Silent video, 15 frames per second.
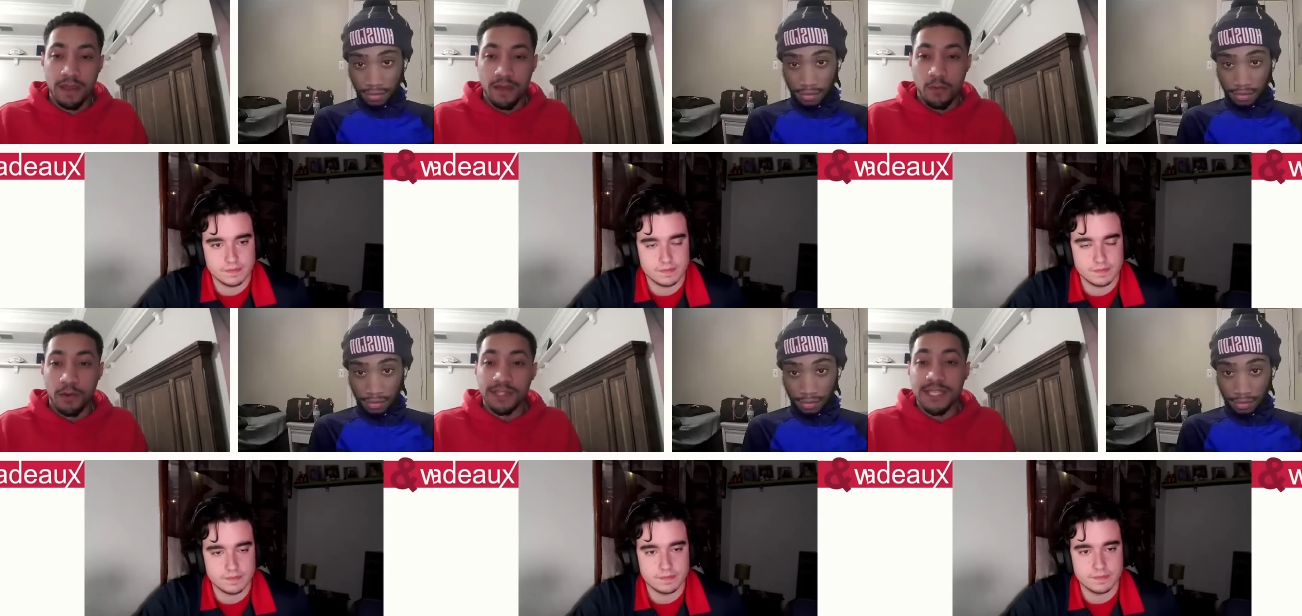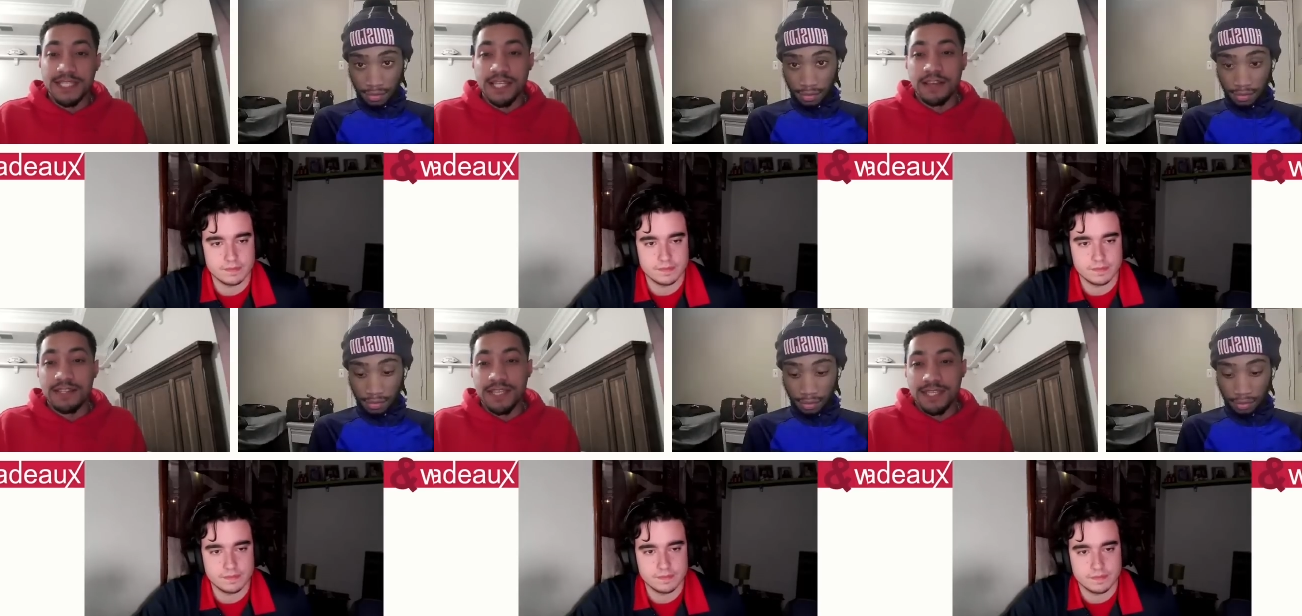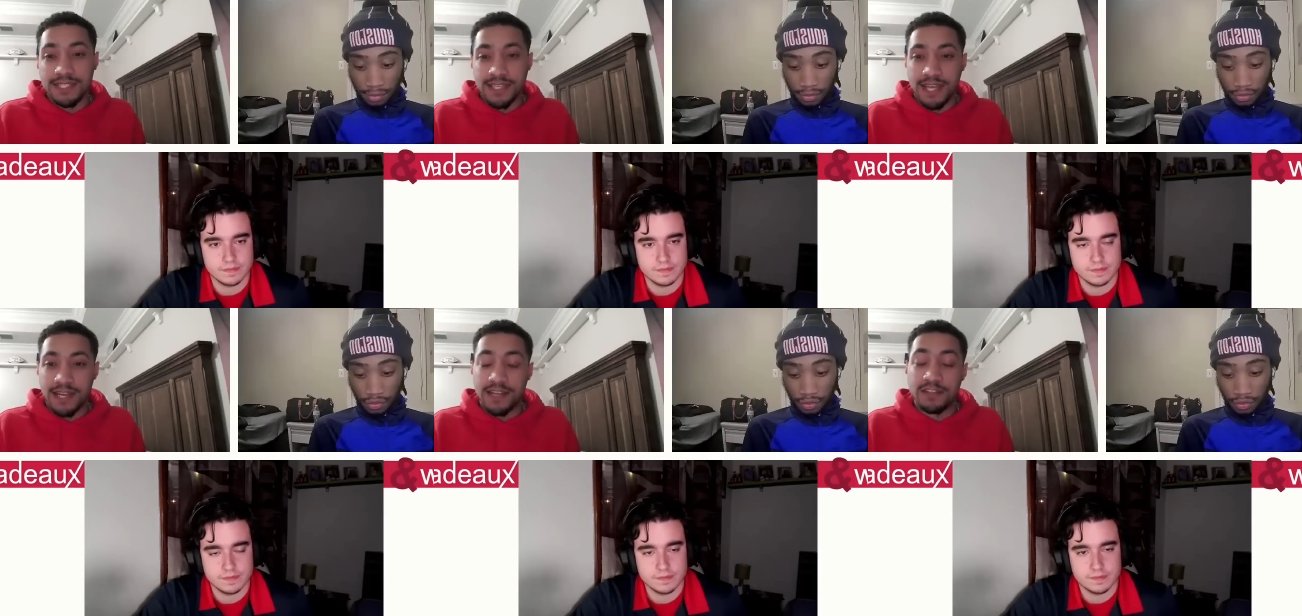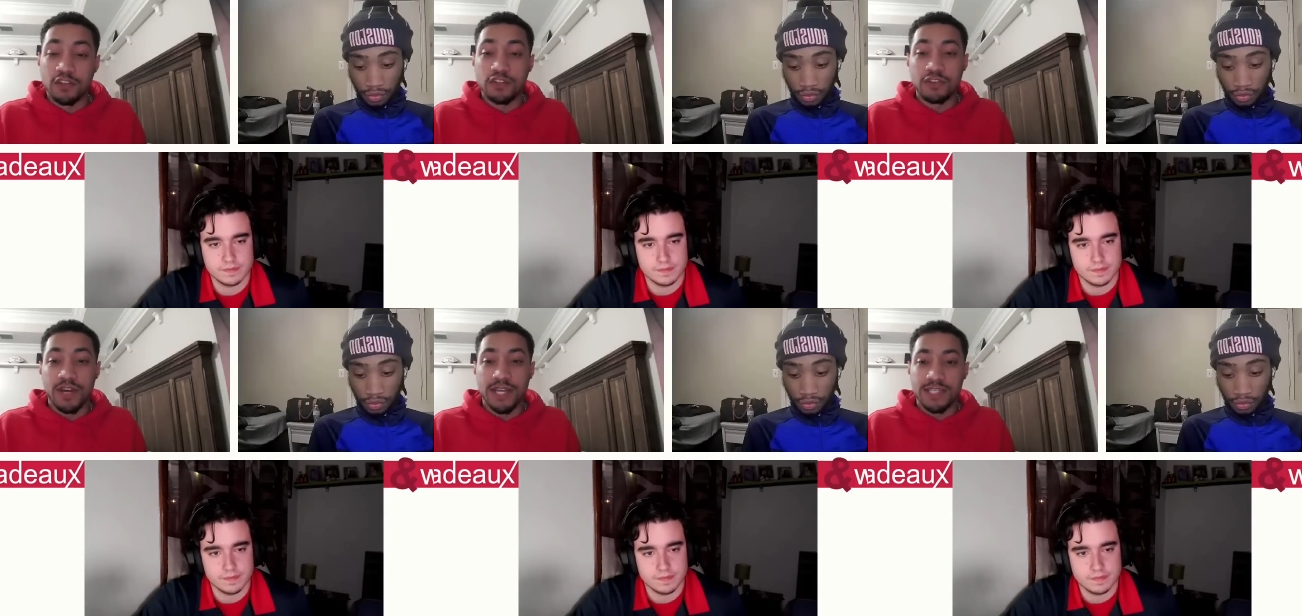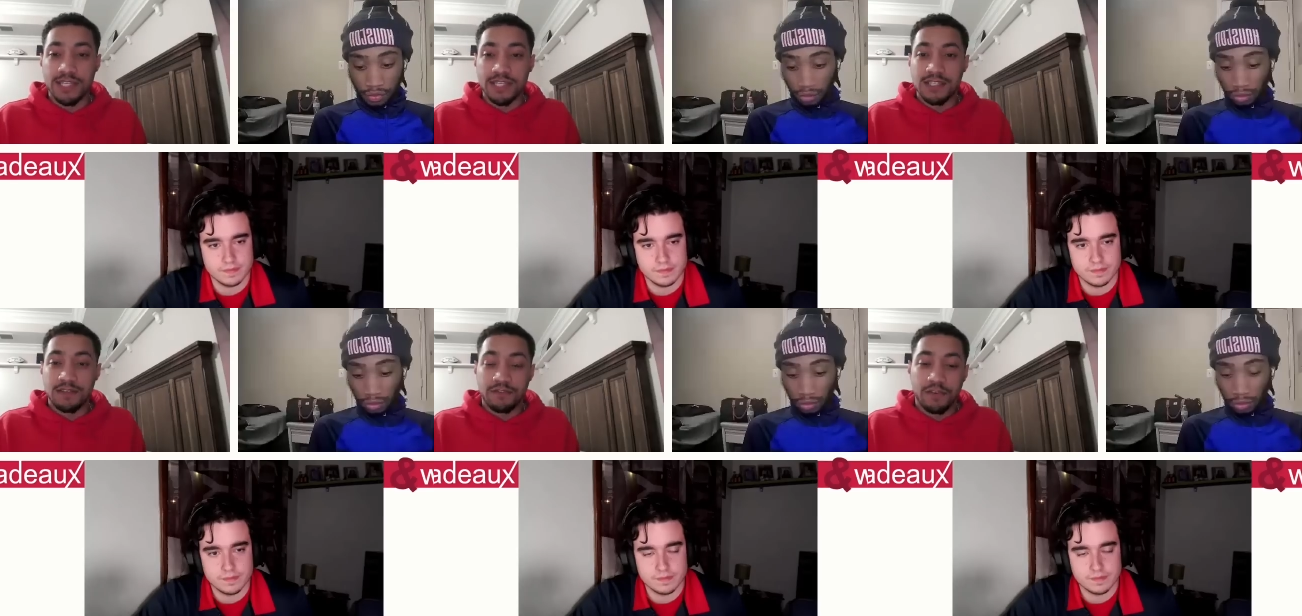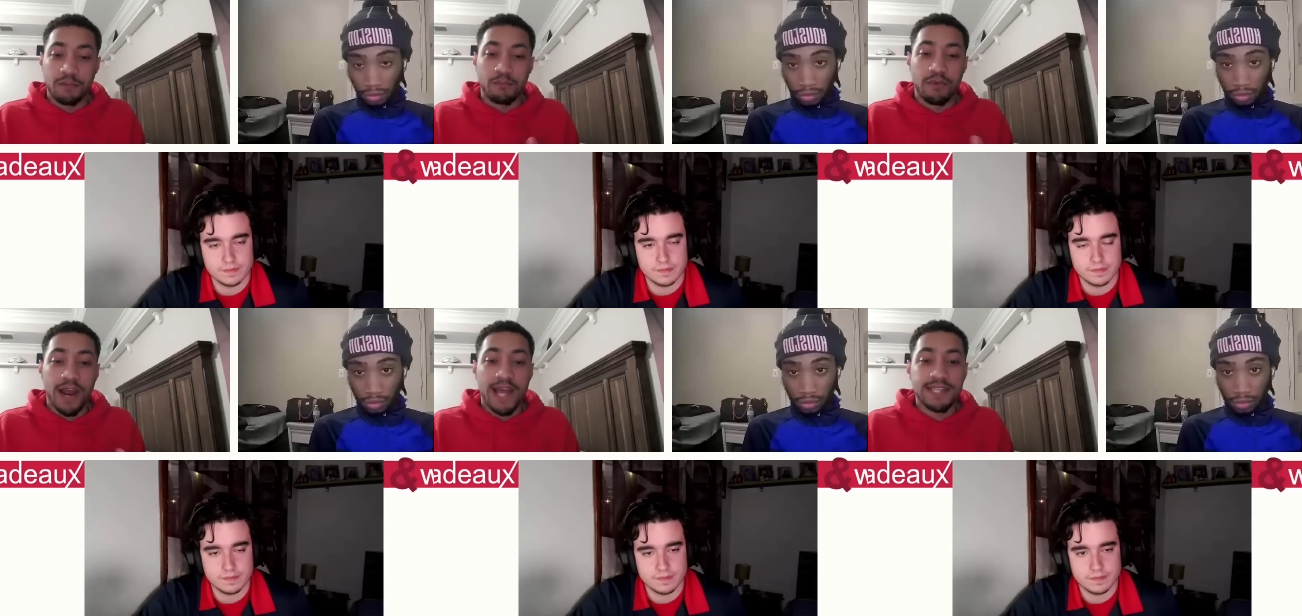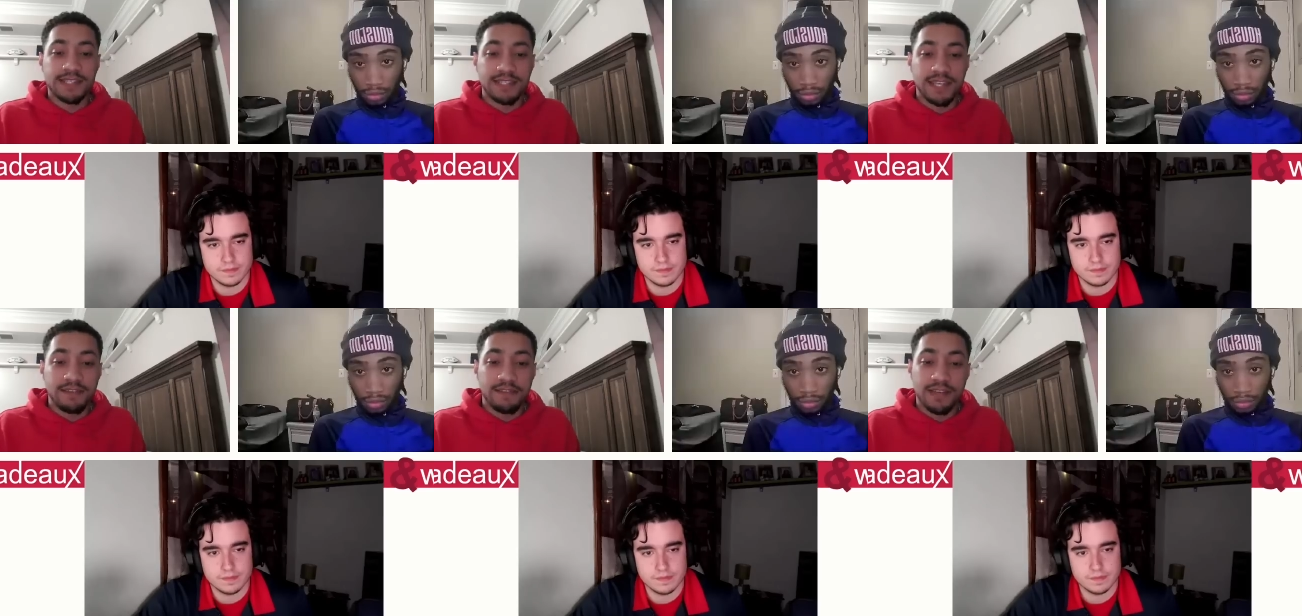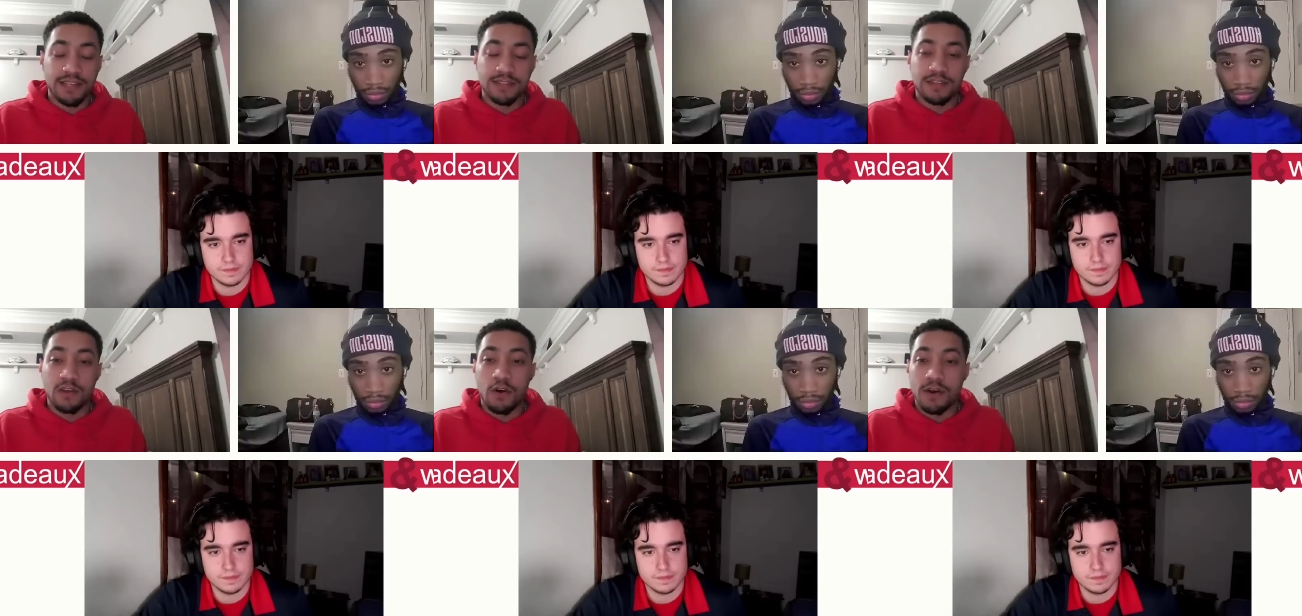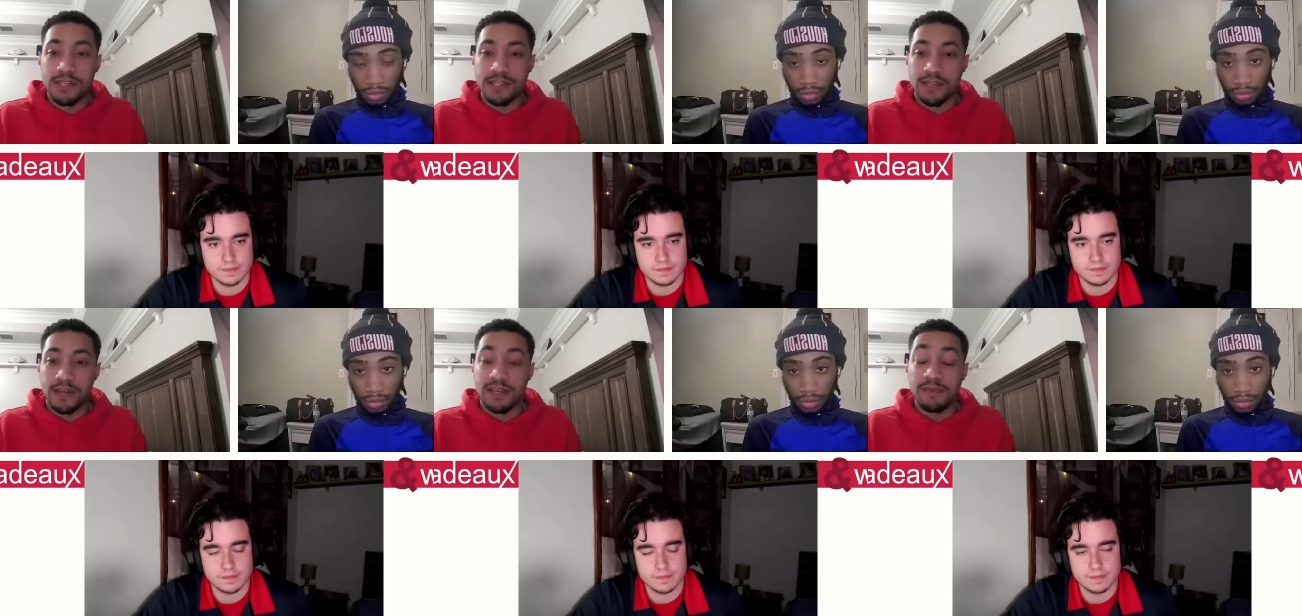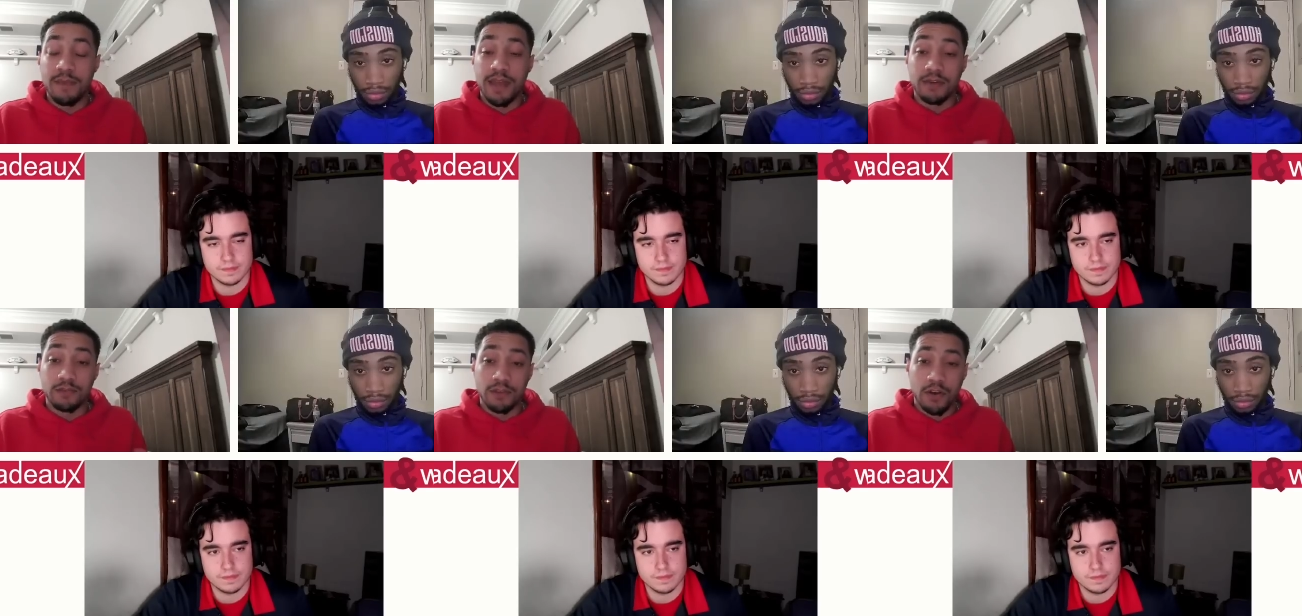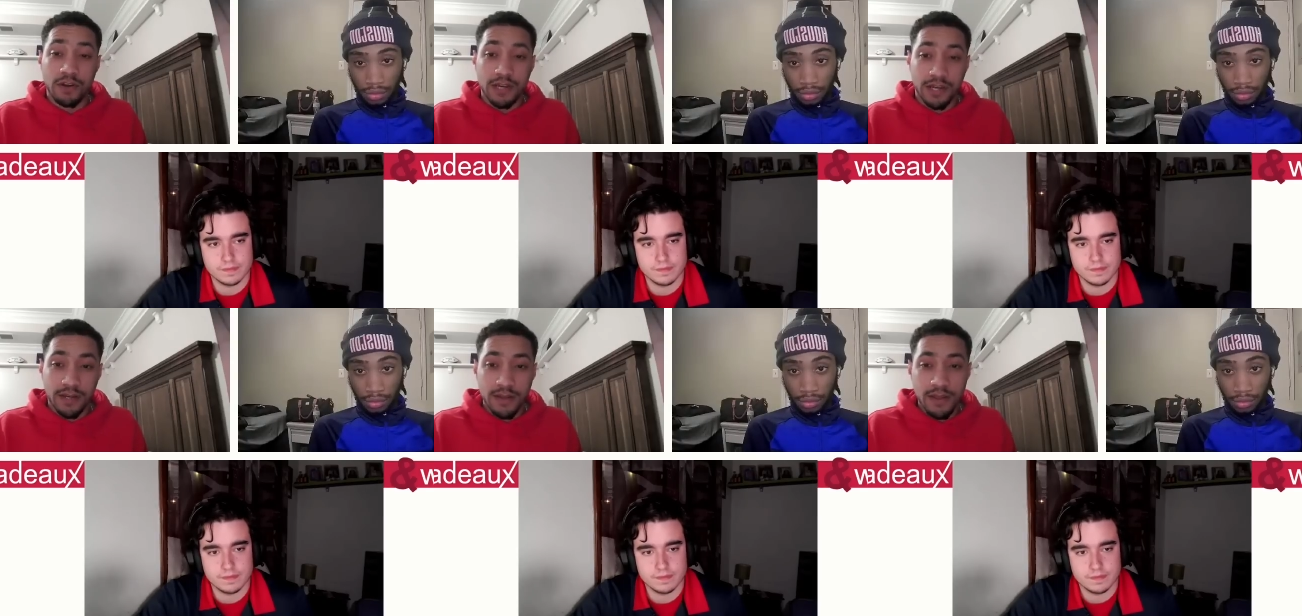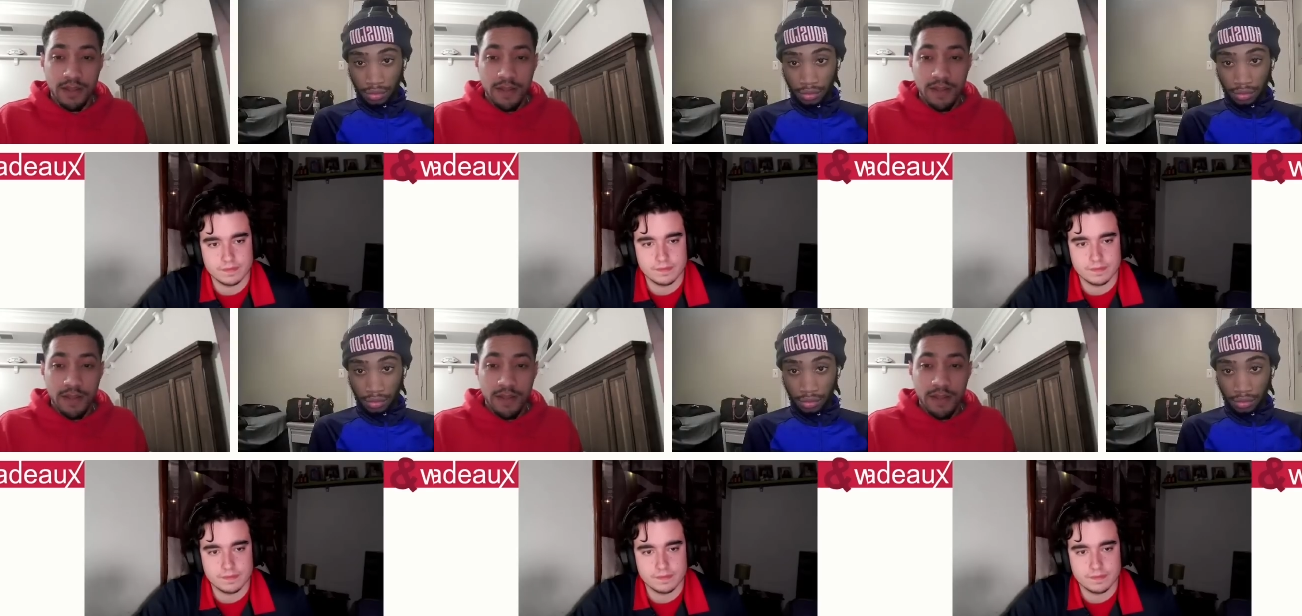Speaker 1: what the Celtics did in their transition from Brad Stevens going to Ime Udoka.